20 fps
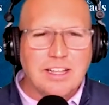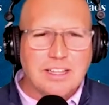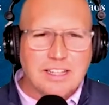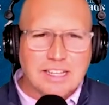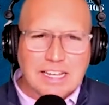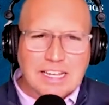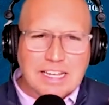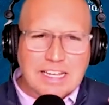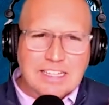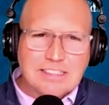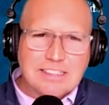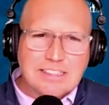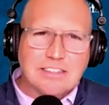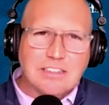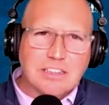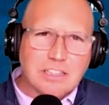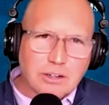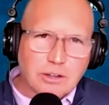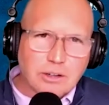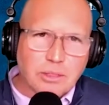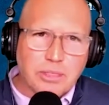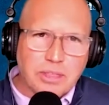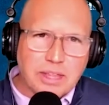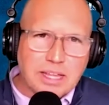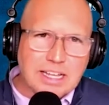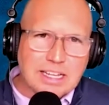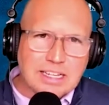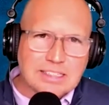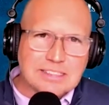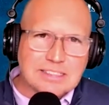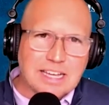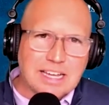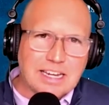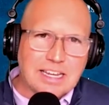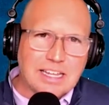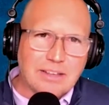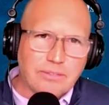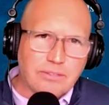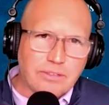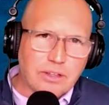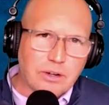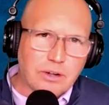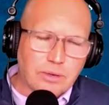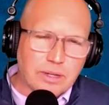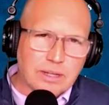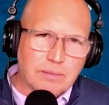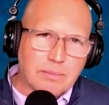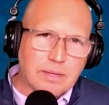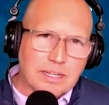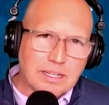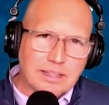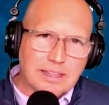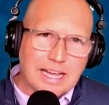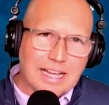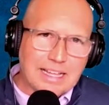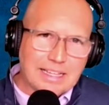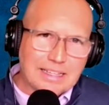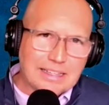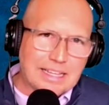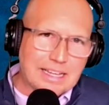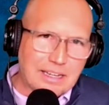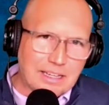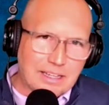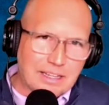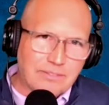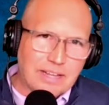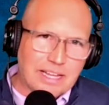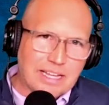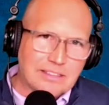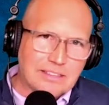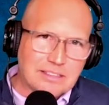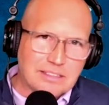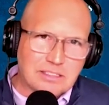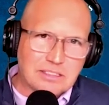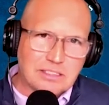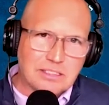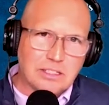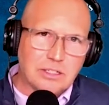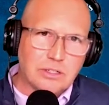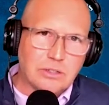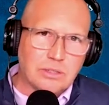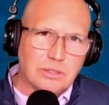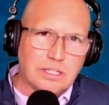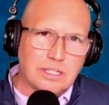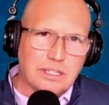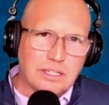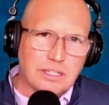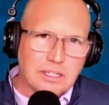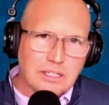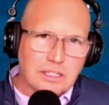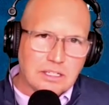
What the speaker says: Like it's these little things that if we get men that advances slowly,